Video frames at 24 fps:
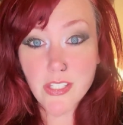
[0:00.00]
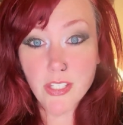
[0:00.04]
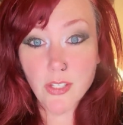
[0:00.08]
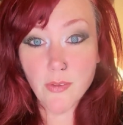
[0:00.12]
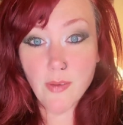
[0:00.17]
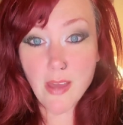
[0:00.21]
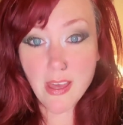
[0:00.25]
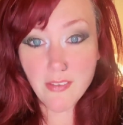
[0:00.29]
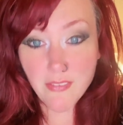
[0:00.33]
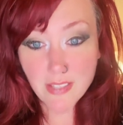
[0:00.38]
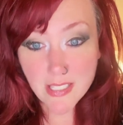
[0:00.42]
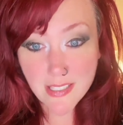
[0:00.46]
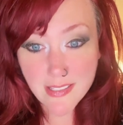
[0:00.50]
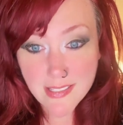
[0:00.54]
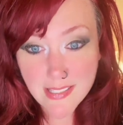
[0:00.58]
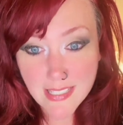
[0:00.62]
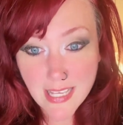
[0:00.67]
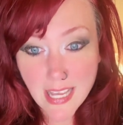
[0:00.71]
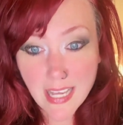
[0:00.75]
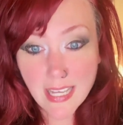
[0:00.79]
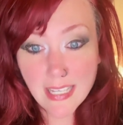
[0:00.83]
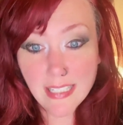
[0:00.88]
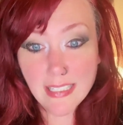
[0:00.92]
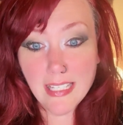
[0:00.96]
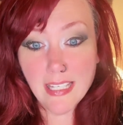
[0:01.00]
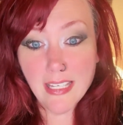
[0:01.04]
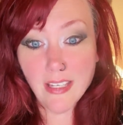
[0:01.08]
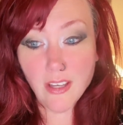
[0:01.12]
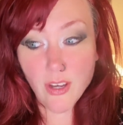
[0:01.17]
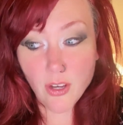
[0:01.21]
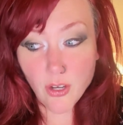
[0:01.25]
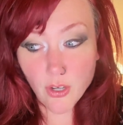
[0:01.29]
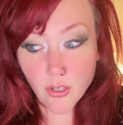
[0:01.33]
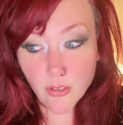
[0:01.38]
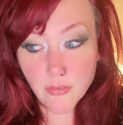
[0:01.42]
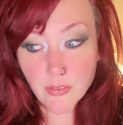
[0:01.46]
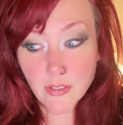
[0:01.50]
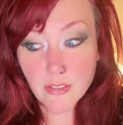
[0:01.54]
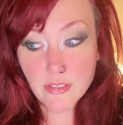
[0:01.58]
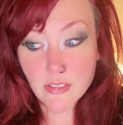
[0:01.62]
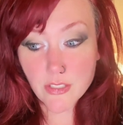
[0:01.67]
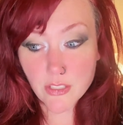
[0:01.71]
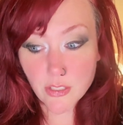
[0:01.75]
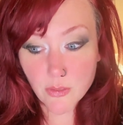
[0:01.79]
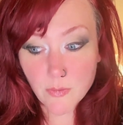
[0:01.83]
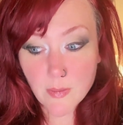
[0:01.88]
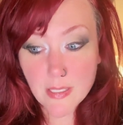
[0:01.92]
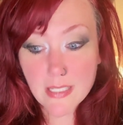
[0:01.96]
Do you have anxiety
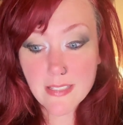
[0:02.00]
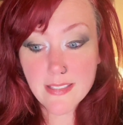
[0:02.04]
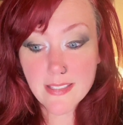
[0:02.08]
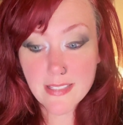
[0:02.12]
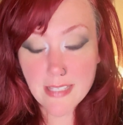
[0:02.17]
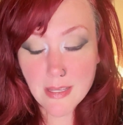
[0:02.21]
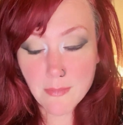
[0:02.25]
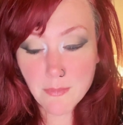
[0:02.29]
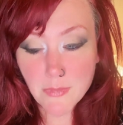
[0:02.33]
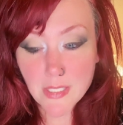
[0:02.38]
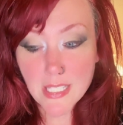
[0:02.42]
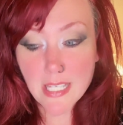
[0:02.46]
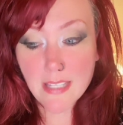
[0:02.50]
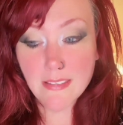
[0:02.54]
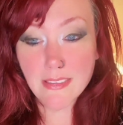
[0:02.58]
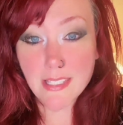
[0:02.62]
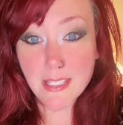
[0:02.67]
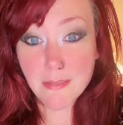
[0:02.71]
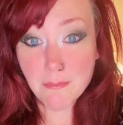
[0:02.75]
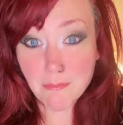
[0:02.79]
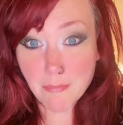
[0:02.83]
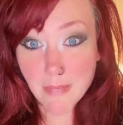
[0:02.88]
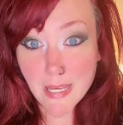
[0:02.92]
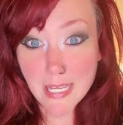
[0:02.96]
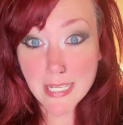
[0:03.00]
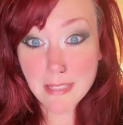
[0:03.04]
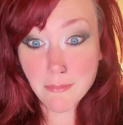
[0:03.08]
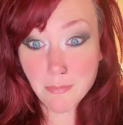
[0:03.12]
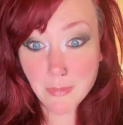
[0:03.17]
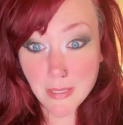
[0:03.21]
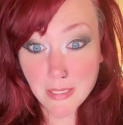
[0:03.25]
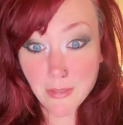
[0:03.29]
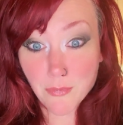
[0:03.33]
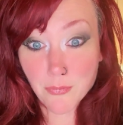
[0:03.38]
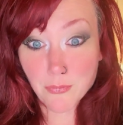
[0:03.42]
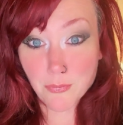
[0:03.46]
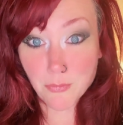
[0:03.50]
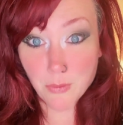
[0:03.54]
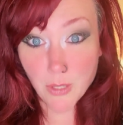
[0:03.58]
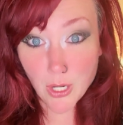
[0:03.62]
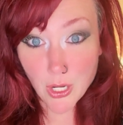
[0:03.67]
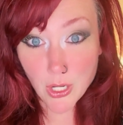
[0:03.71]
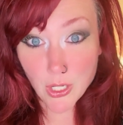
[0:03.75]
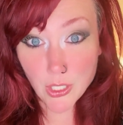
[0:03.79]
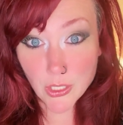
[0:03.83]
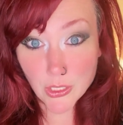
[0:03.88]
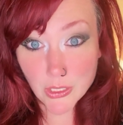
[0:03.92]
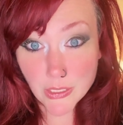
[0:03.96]
over doing something that might be
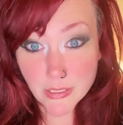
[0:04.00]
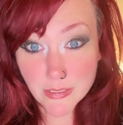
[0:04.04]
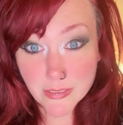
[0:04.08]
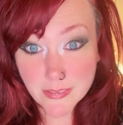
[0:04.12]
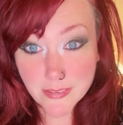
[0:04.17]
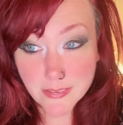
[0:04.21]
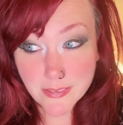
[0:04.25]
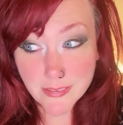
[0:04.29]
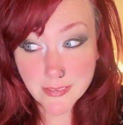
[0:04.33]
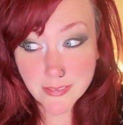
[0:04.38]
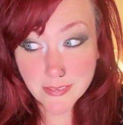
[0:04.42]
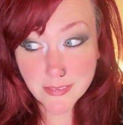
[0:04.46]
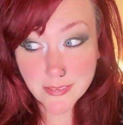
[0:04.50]
wrong?